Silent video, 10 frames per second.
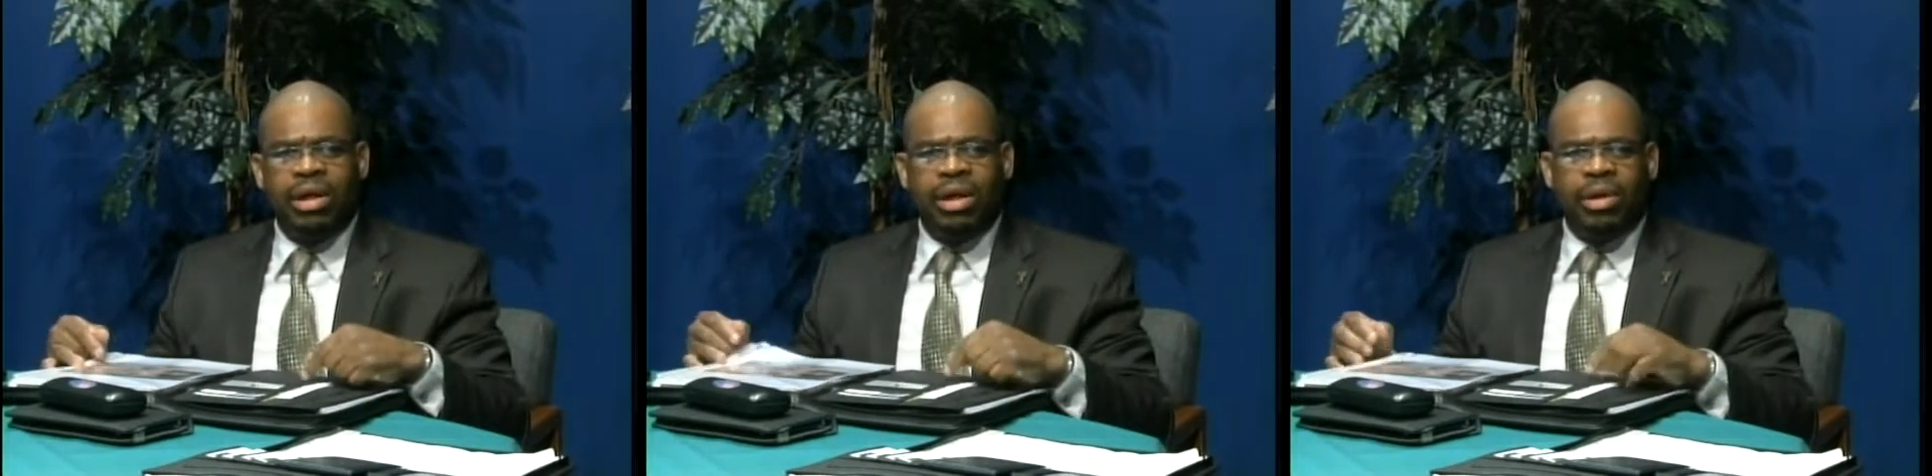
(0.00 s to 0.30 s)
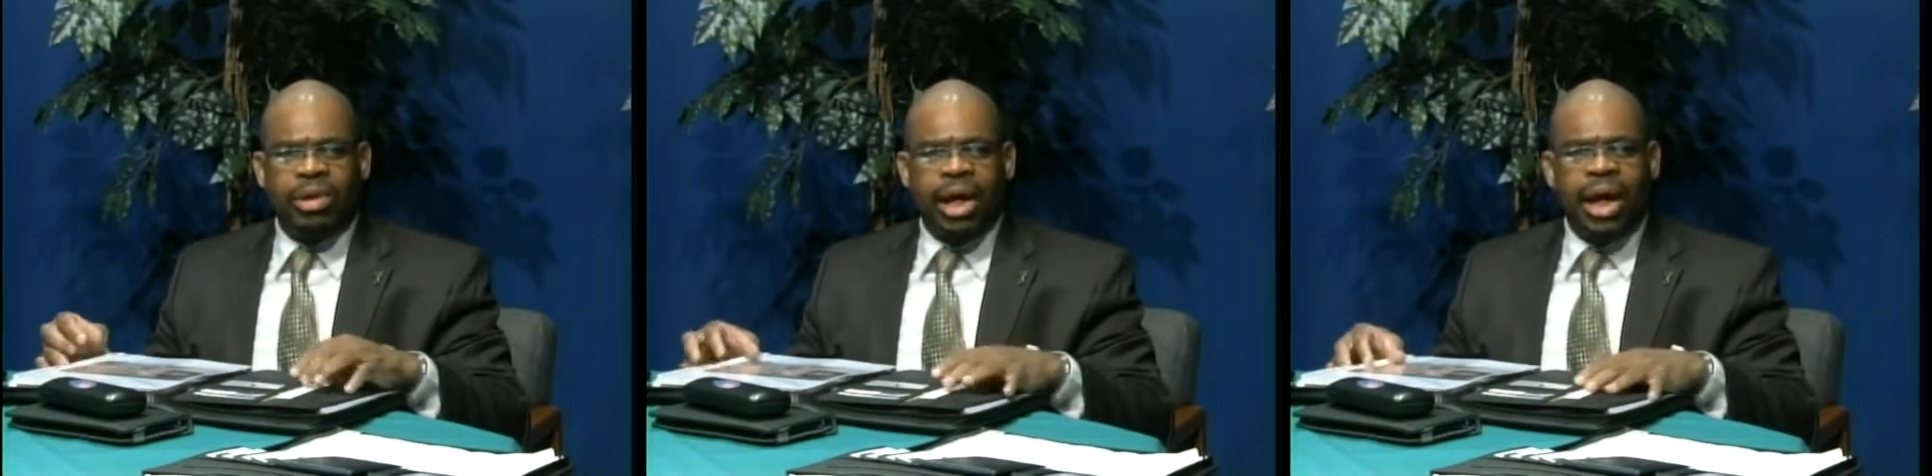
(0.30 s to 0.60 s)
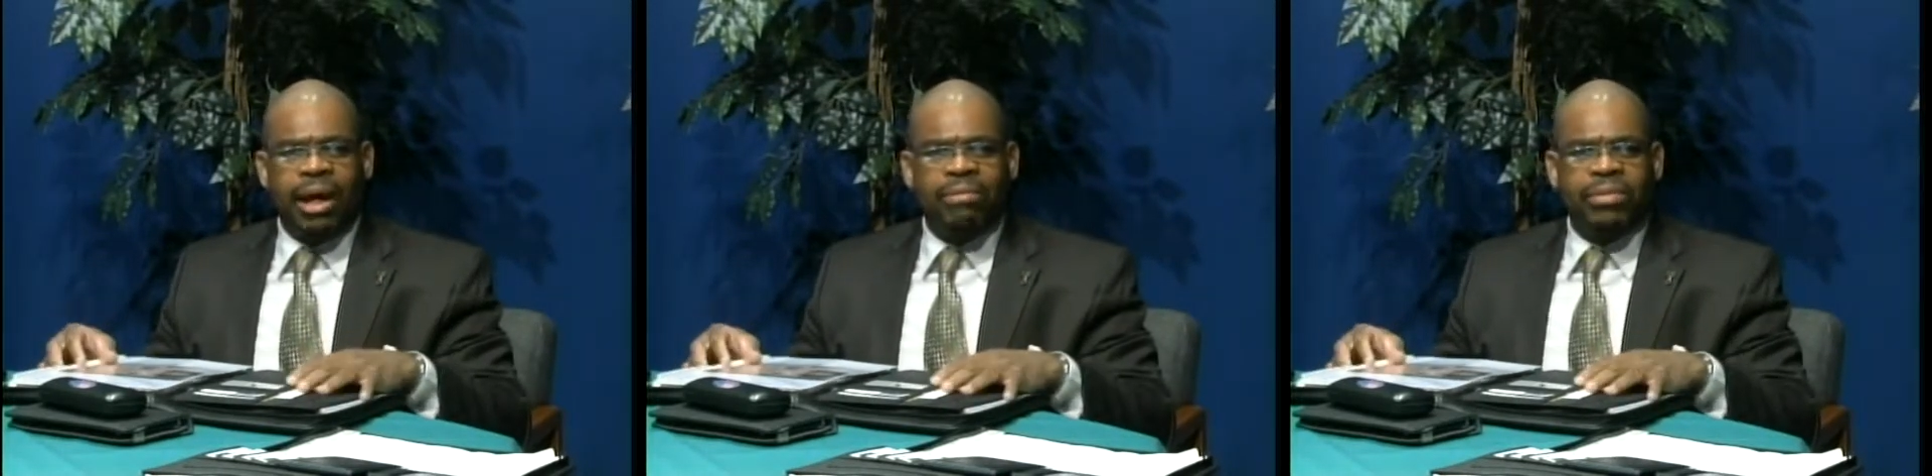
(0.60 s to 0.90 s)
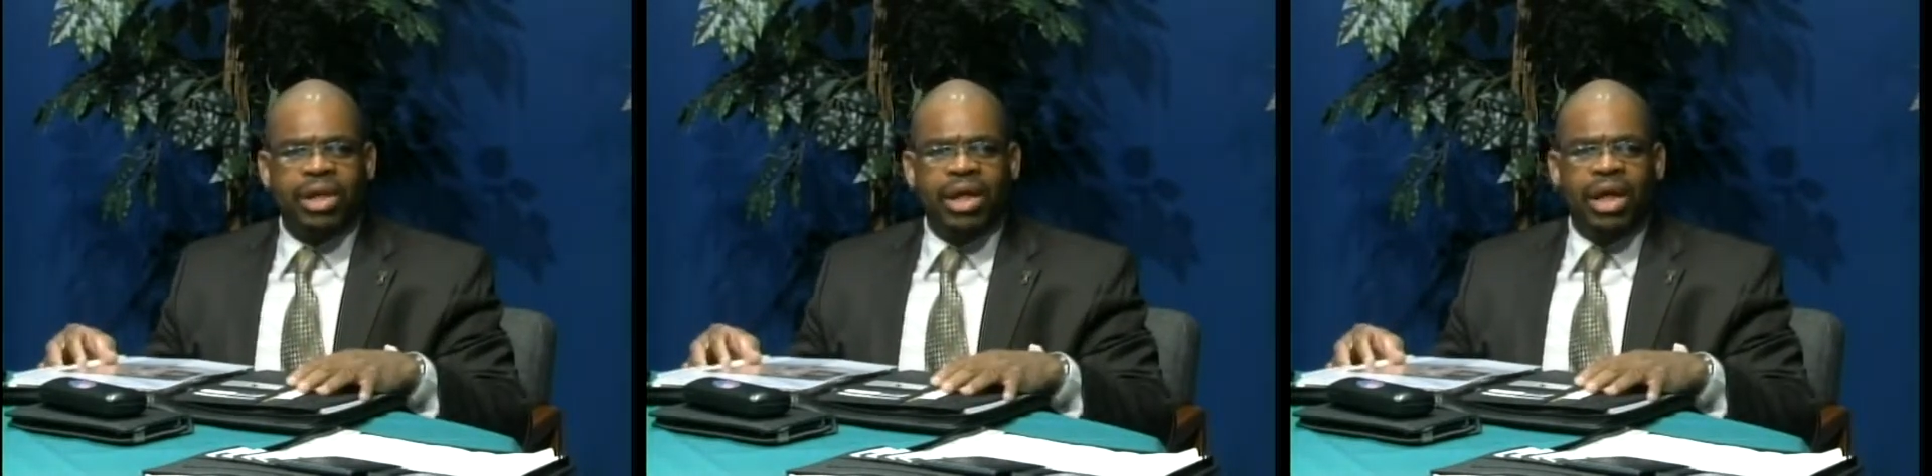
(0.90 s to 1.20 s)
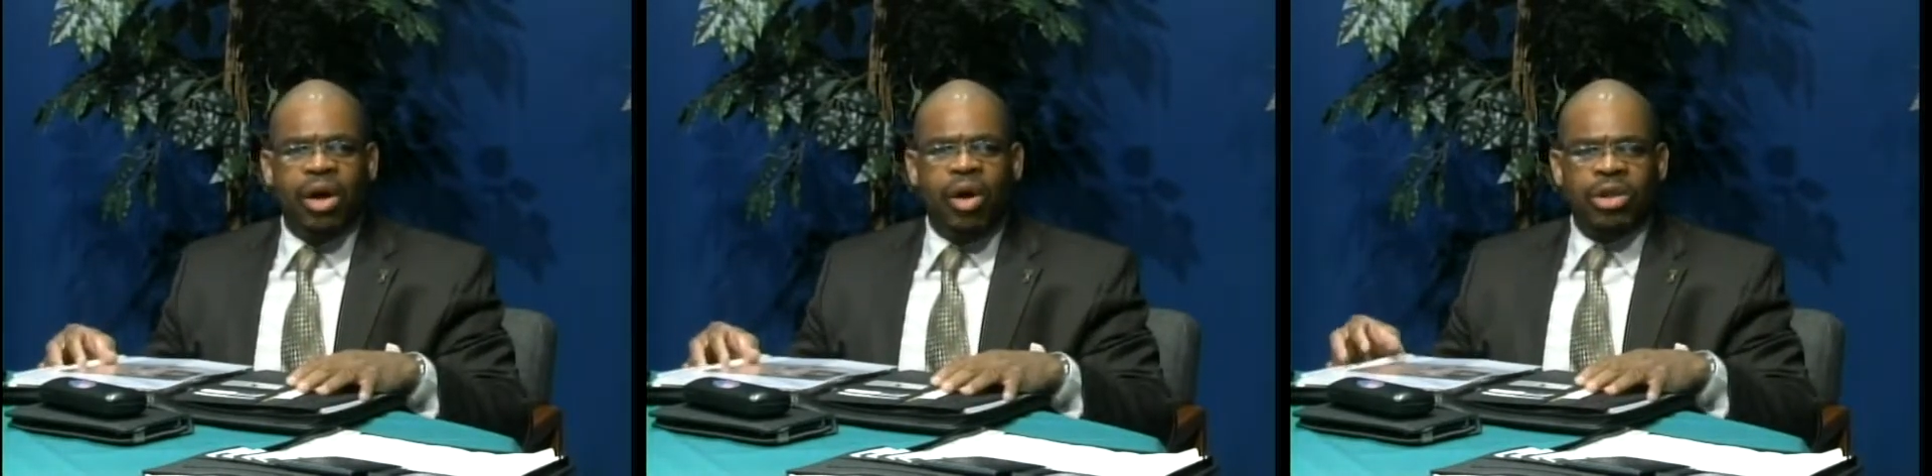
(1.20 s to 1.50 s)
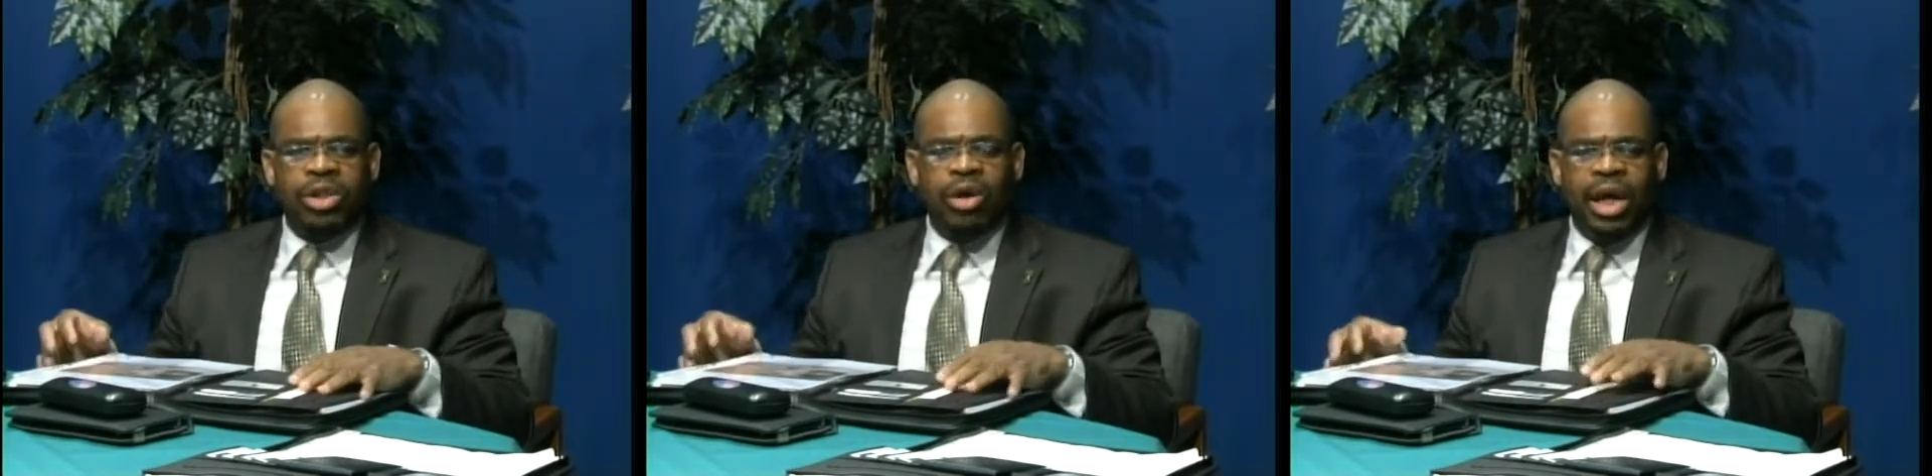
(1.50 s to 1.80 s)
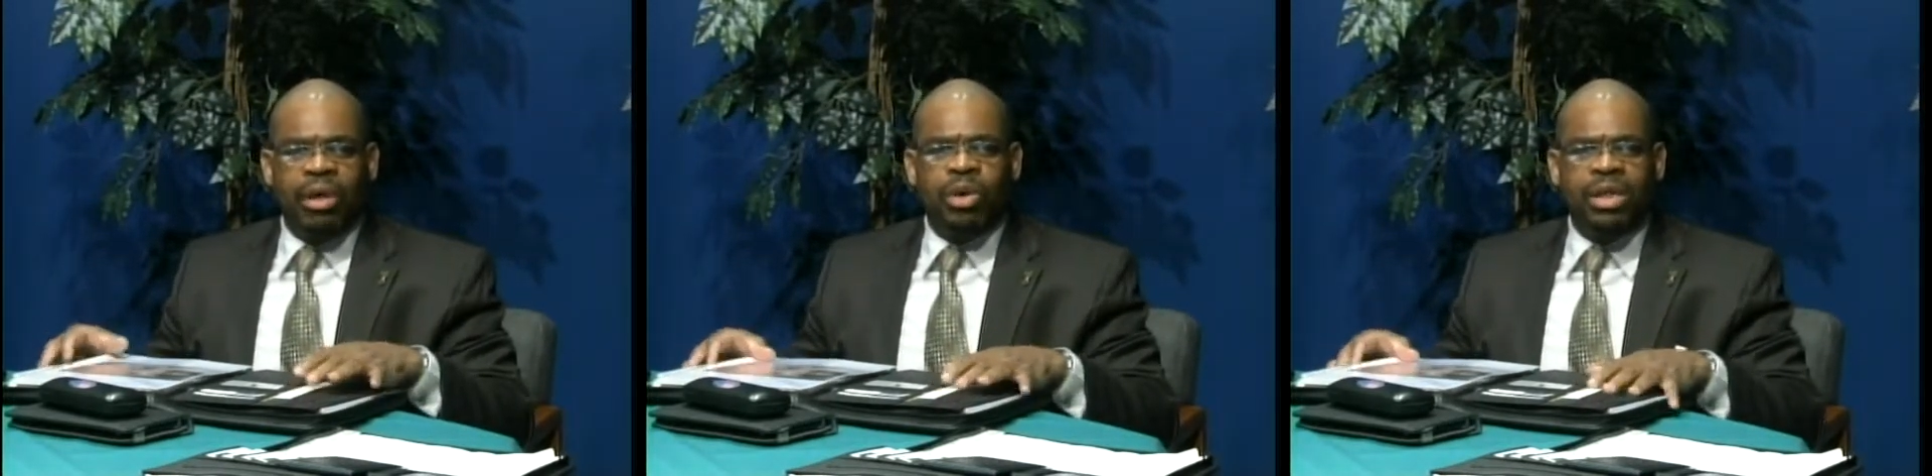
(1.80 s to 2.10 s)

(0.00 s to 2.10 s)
okay? Also here with